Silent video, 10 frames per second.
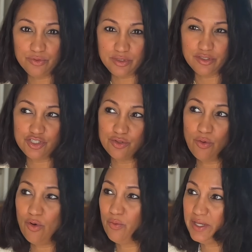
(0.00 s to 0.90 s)
You should
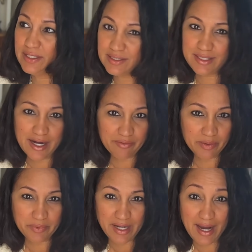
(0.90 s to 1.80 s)
always
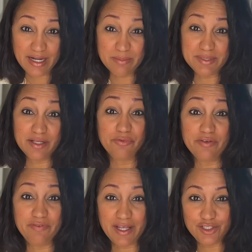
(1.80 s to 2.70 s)
decorate with items that
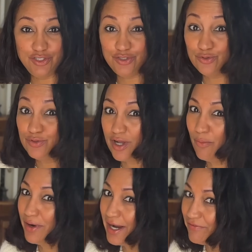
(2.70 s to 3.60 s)
reflect you, not
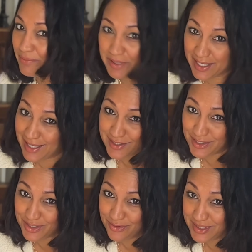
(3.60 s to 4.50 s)
what everybody else
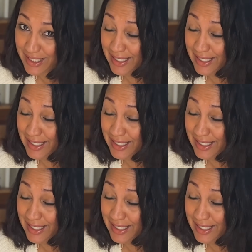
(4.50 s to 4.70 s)
is using.